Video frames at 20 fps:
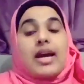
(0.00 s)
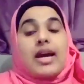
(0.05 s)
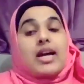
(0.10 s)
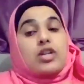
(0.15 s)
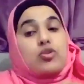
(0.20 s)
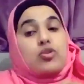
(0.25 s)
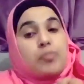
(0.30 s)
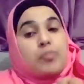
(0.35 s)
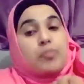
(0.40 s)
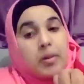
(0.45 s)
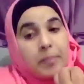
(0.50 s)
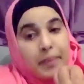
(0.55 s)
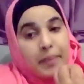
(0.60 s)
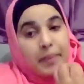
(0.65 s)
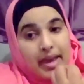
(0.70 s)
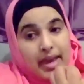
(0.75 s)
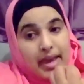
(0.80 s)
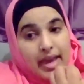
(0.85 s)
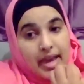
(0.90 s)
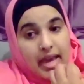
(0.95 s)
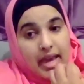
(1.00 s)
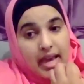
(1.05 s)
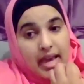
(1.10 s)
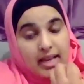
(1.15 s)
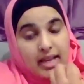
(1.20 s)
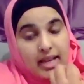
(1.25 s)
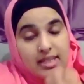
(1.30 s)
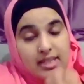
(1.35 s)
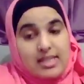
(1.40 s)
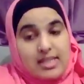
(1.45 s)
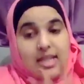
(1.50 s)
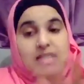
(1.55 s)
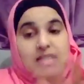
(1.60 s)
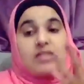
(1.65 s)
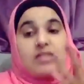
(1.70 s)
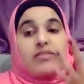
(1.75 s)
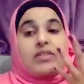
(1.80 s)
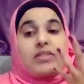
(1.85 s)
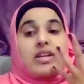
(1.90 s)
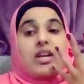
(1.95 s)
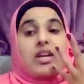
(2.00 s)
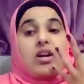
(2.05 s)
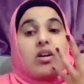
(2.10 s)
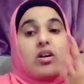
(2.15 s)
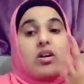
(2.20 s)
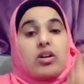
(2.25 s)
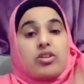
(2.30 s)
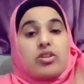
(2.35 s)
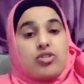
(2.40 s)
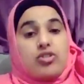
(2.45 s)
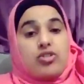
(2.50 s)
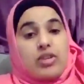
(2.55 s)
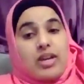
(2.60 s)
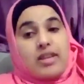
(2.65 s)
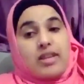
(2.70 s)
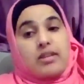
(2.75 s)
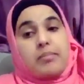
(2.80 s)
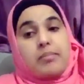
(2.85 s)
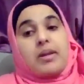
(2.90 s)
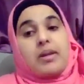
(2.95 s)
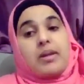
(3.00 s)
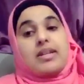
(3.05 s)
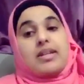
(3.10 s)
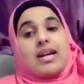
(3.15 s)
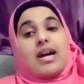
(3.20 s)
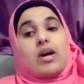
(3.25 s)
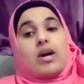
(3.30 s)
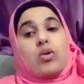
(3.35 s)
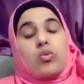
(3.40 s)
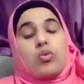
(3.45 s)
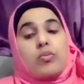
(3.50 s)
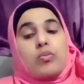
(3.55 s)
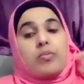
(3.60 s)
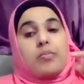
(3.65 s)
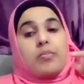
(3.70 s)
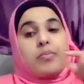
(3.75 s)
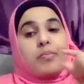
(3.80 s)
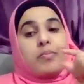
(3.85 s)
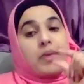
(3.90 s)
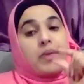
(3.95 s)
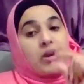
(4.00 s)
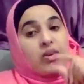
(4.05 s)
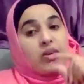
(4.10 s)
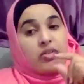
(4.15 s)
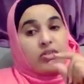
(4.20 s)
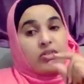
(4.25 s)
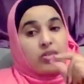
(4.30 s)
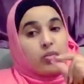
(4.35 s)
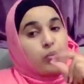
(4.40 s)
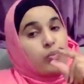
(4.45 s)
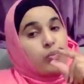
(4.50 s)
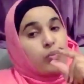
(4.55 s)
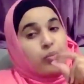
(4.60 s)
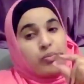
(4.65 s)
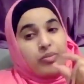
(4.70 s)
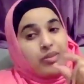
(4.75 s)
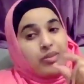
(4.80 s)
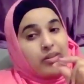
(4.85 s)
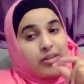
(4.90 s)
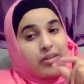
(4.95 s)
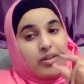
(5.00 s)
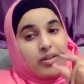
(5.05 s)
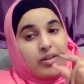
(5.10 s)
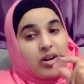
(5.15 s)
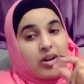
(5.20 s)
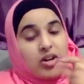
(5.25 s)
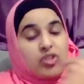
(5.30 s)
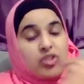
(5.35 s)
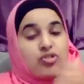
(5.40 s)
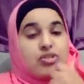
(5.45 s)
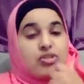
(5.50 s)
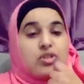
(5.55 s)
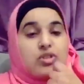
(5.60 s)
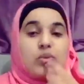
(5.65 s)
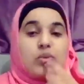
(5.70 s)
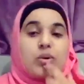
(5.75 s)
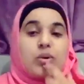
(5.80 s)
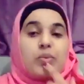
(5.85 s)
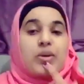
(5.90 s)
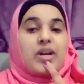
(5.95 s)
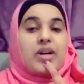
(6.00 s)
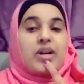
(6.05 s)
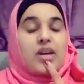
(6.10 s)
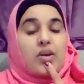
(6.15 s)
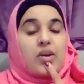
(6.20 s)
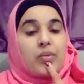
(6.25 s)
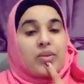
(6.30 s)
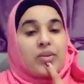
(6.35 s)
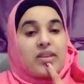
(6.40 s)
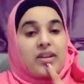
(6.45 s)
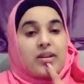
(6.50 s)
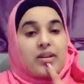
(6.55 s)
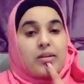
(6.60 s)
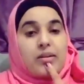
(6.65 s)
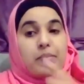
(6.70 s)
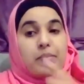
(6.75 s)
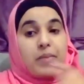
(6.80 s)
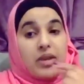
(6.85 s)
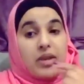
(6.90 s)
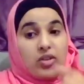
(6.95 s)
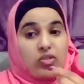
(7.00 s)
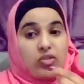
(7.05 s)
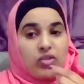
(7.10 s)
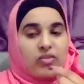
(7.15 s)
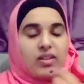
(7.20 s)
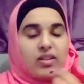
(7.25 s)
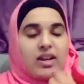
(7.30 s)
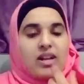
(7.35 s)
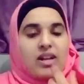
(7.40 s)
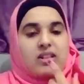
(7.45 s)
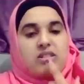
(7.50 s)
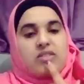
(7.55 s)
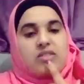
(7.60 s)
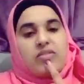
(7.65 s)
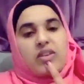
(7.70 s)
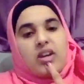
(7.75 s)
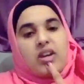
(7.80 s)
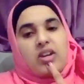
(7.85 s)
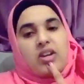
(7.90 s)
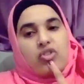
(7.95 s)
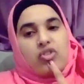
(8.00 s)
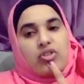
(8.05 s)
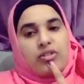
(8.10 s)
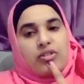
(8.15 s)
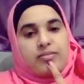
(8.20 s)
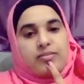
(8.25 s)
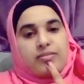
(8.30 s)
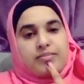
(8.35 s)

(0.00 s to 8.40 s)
to pump excessively hard to get the blood out because the arteries weren't working with it because of the calcification.